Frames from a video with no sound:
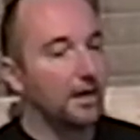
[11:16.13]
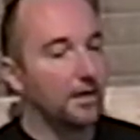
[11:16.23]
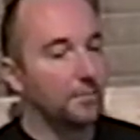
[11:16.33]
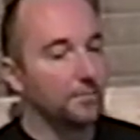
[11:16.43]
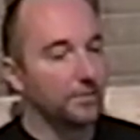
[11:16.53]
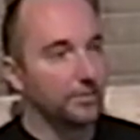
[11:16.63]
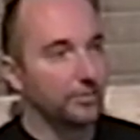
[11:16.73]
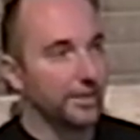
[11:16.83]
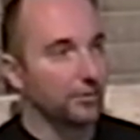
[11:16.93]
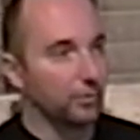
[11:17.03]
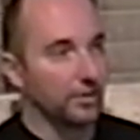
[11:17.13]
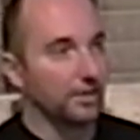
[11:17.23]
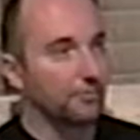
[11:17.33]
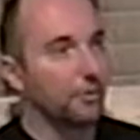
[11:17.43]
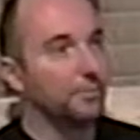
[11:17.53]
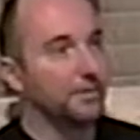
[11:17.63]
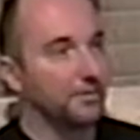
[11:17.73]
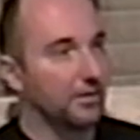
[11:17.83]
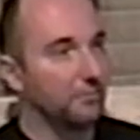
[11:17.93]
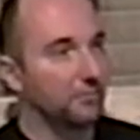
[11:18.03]
um, it's that's where like
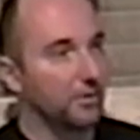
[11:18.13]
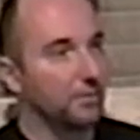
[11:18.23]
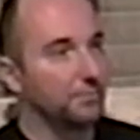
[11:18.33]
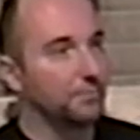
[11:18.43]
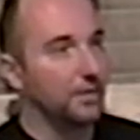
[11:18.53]
phobias come from.